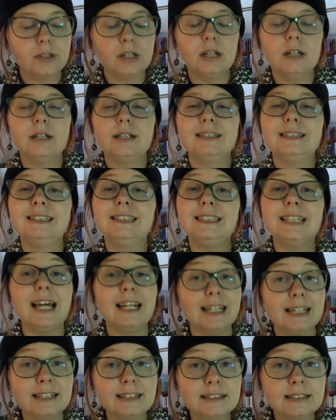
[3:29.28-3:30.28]

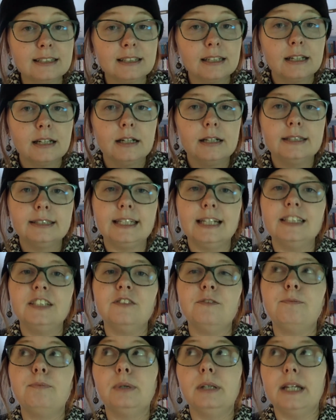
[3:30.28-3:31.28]
Settings, sense
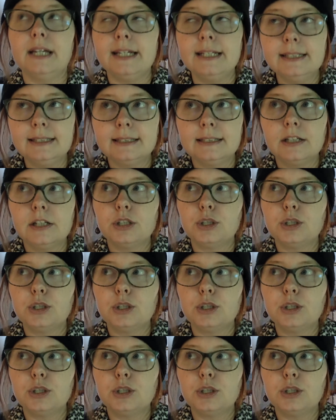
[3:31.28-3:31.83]
of place,